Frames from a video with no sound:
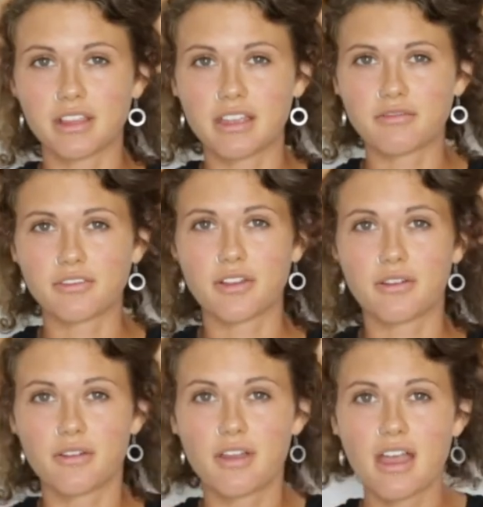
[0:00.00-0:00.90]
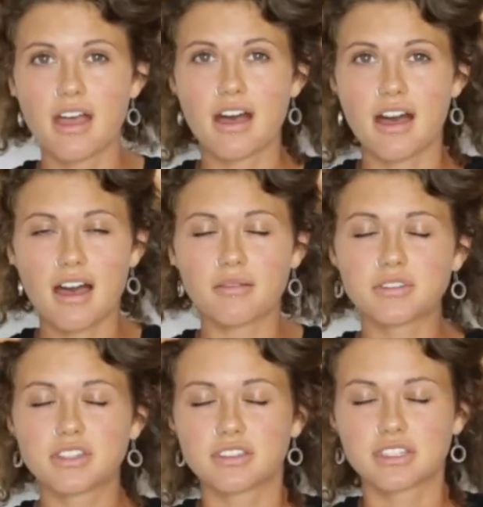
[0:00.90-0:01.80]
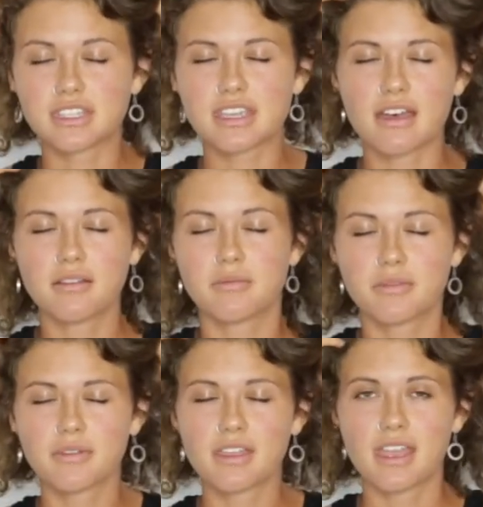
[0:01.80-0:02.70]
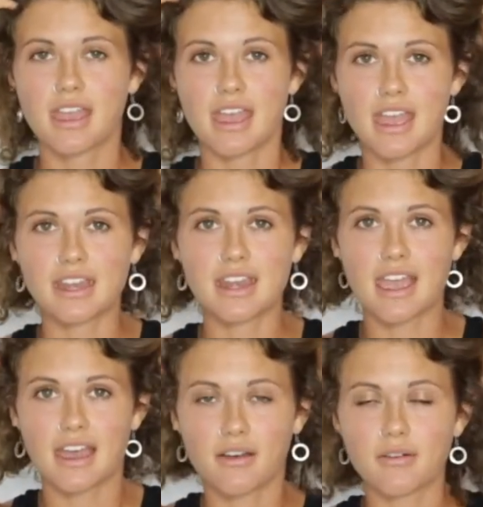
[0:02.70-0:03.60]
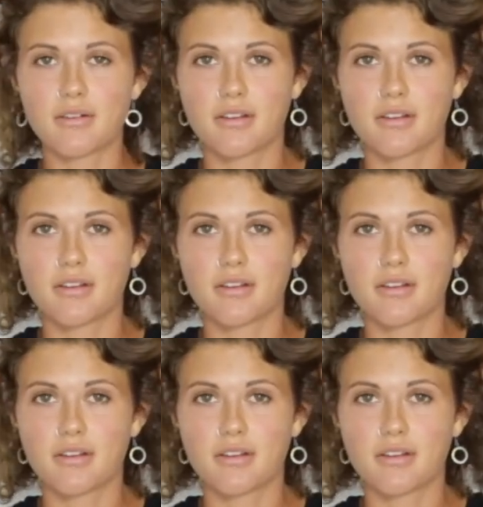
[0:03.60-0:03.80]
blood flow up to your scalp, and now